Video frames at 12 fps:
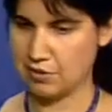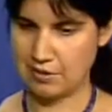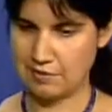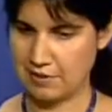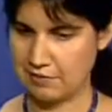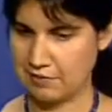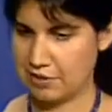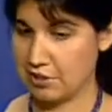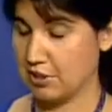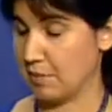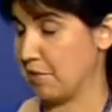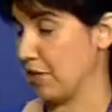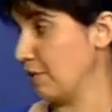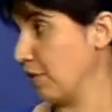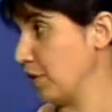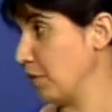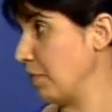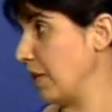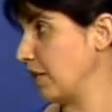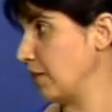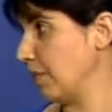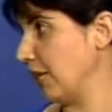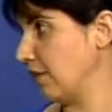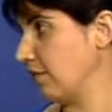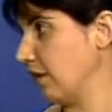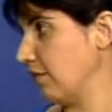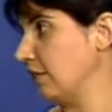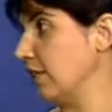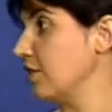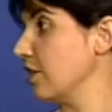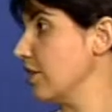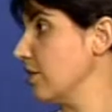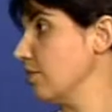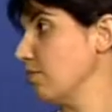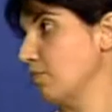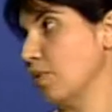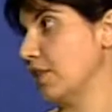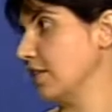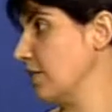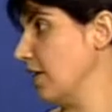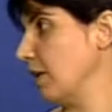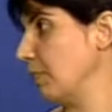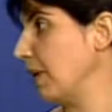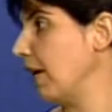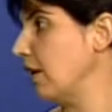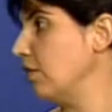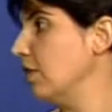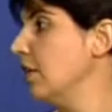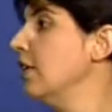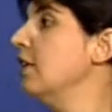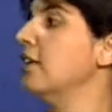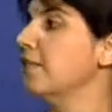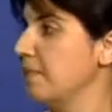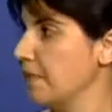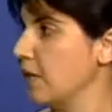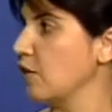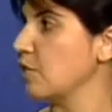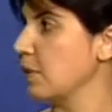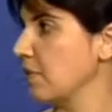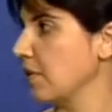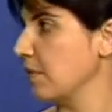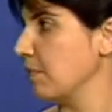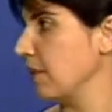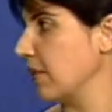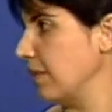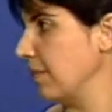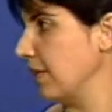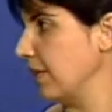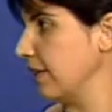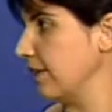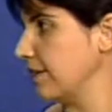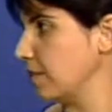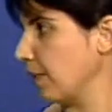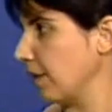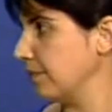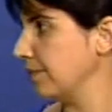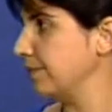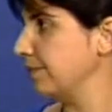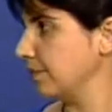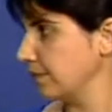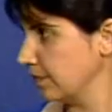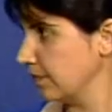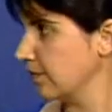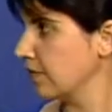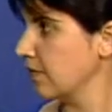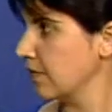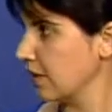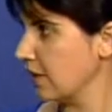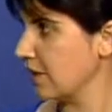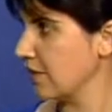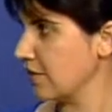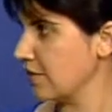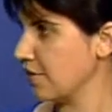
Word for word: So even if it's somebody with no medical background that just wants to help out, those people can be accommodated as well. Exactly. that's